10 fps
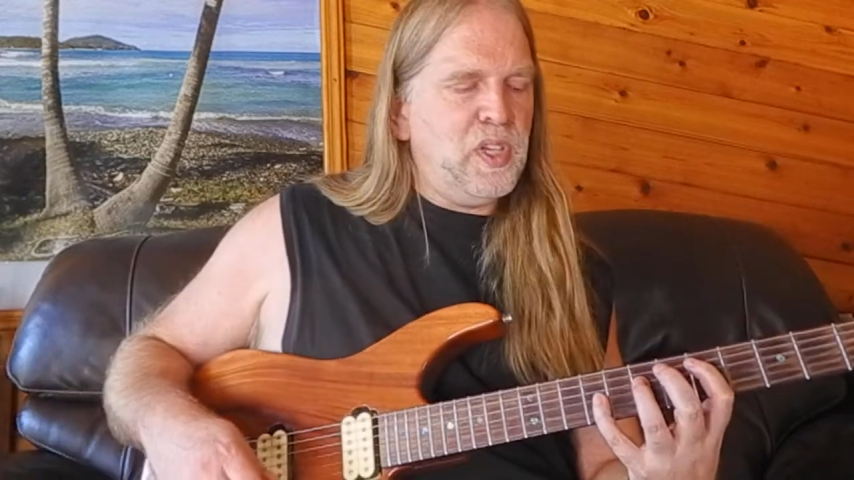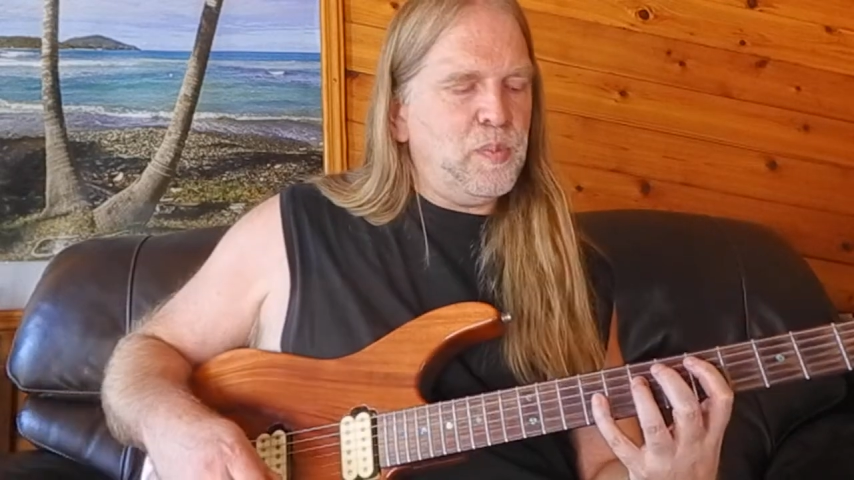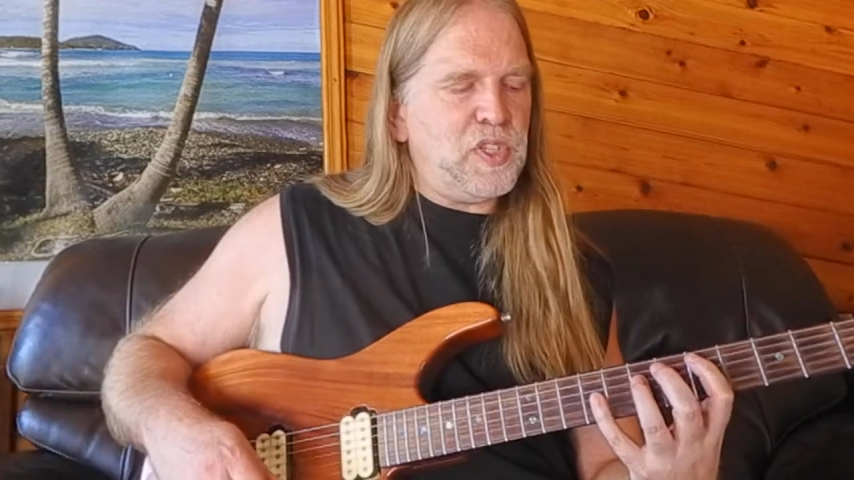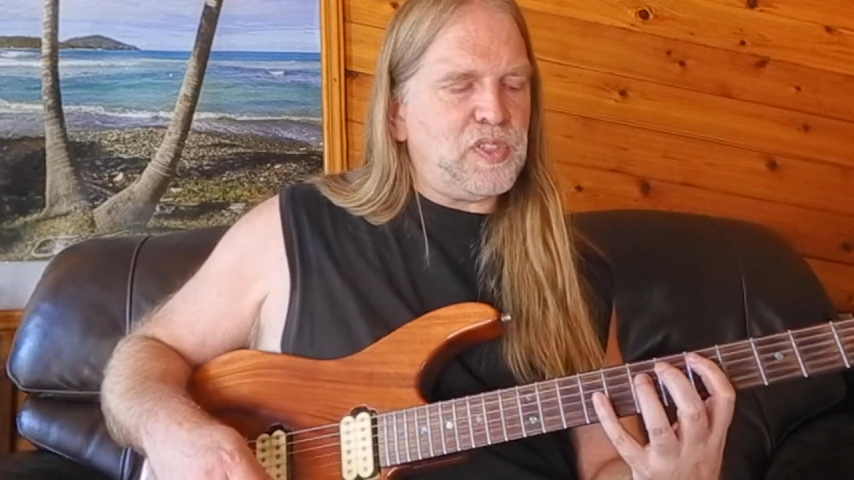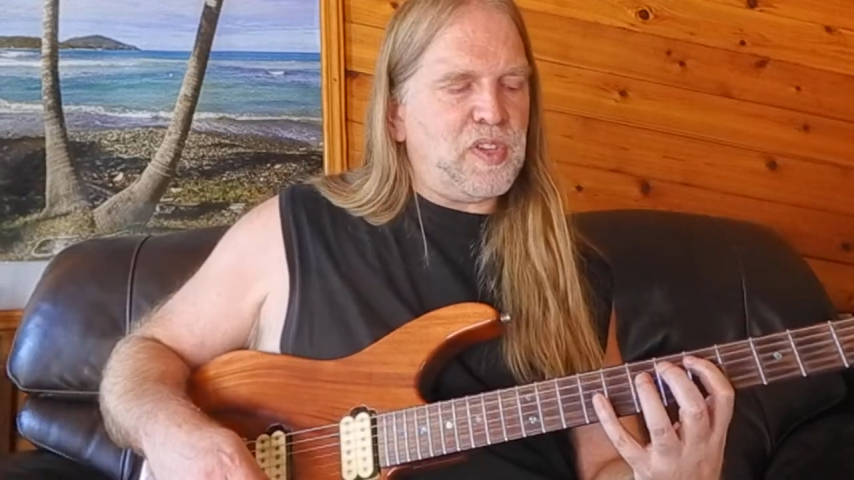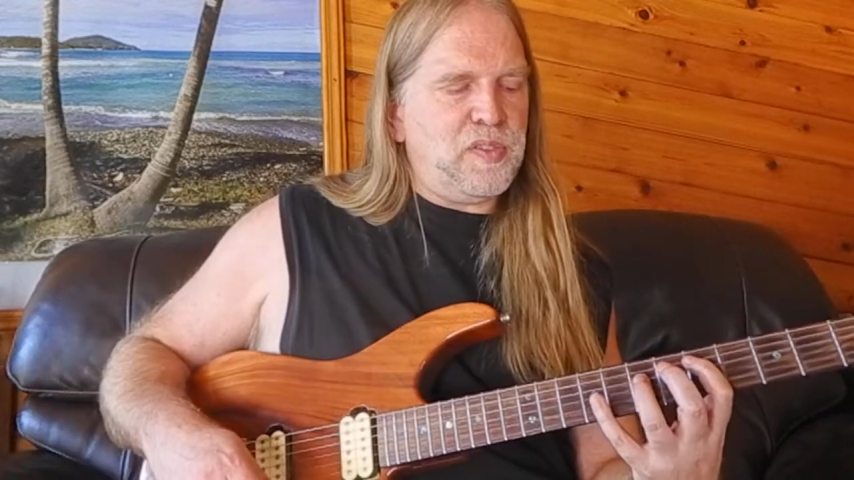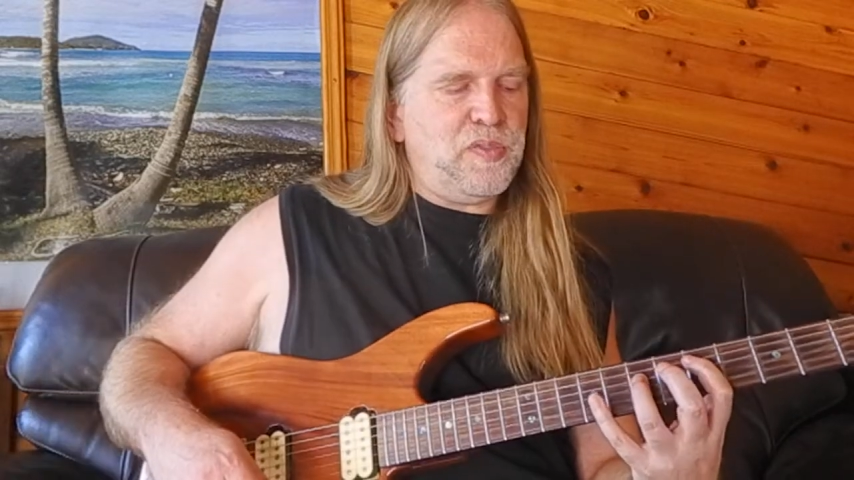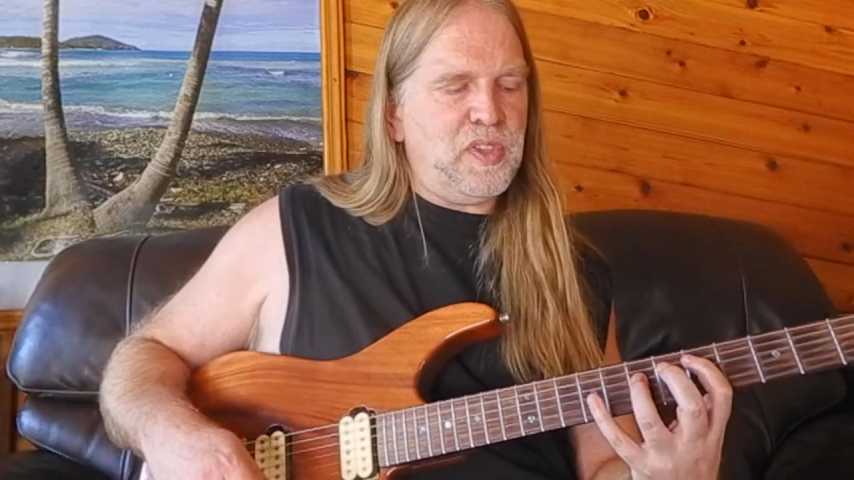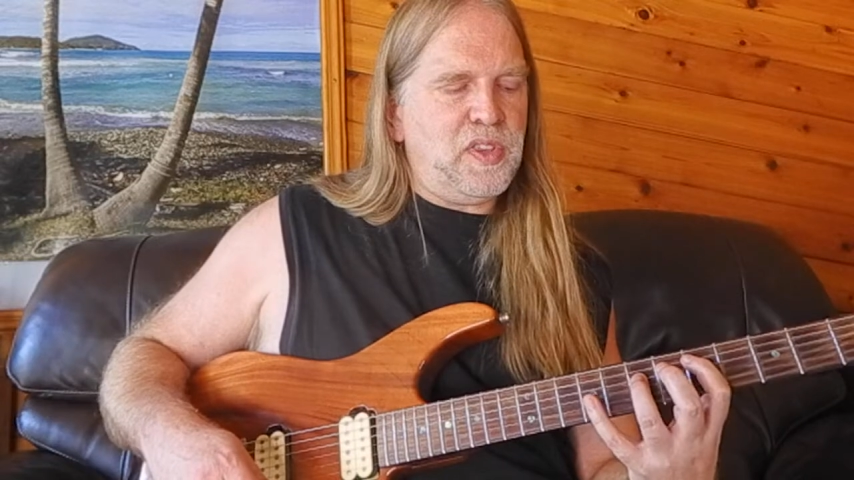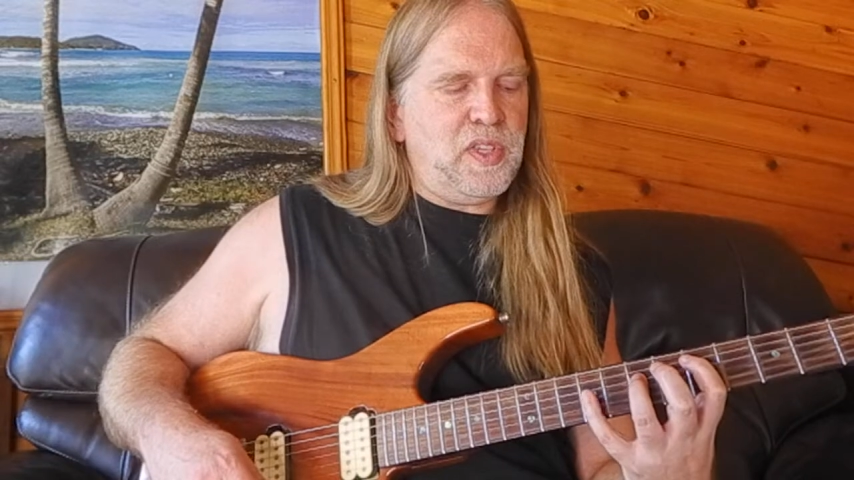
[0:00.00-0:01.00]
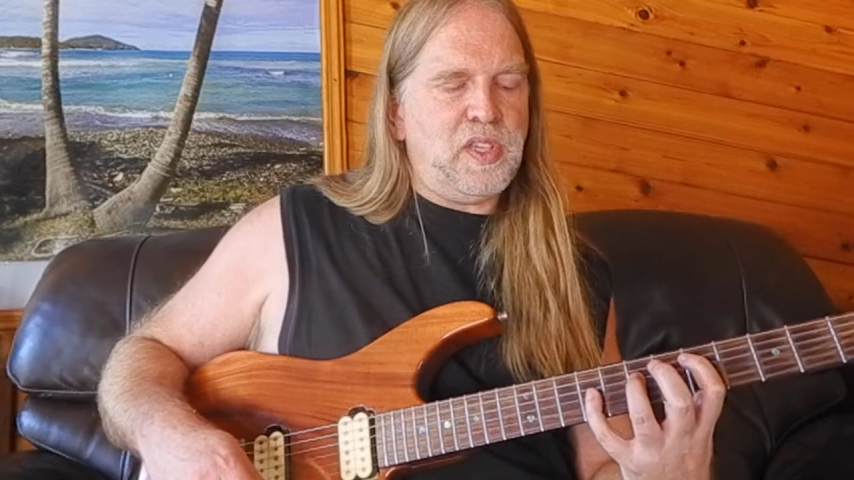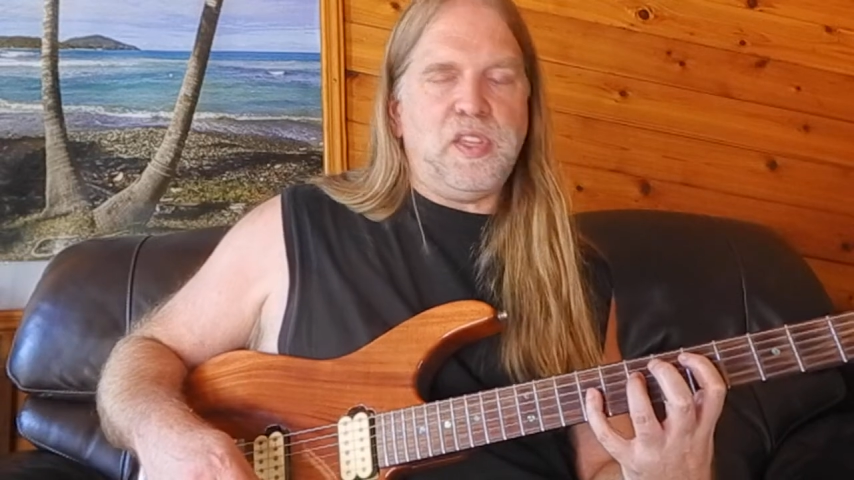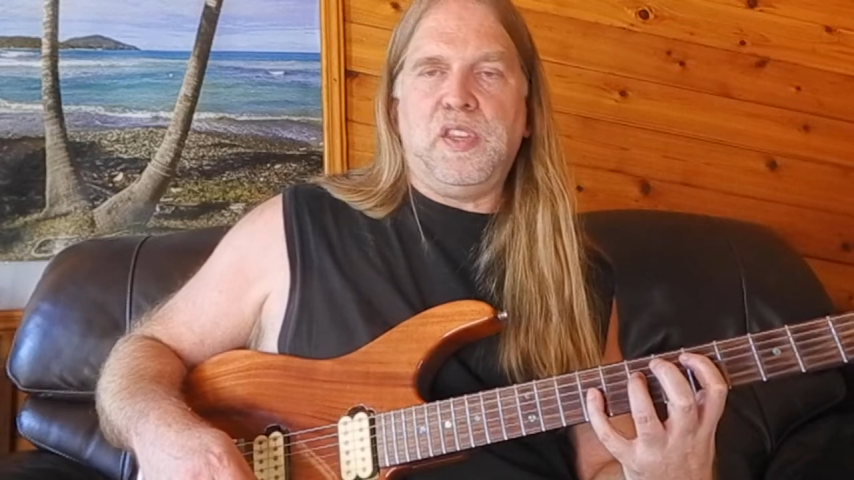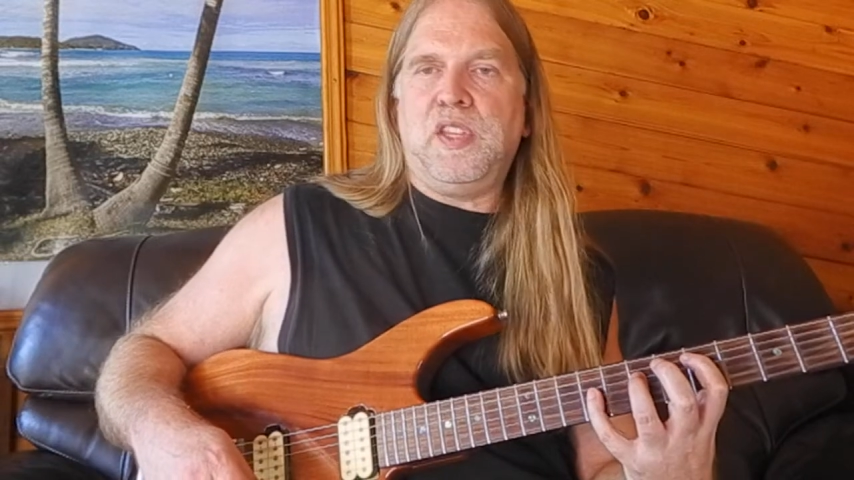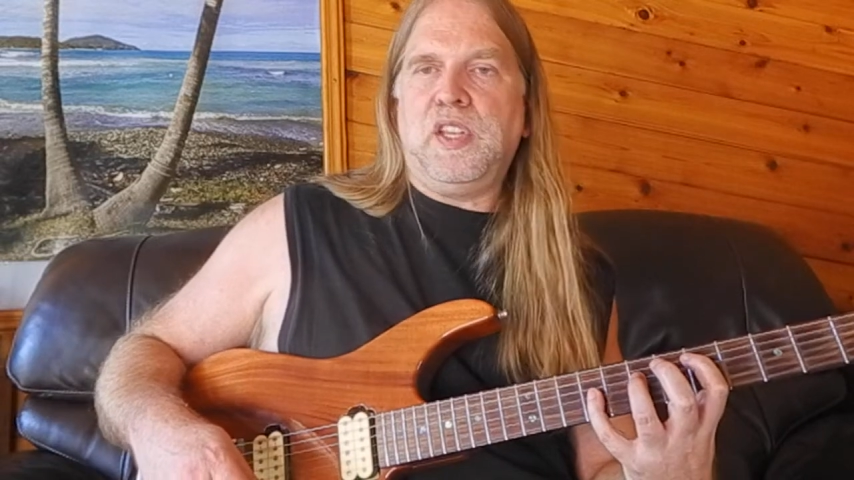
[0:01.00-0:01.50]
because I've got fifth and then the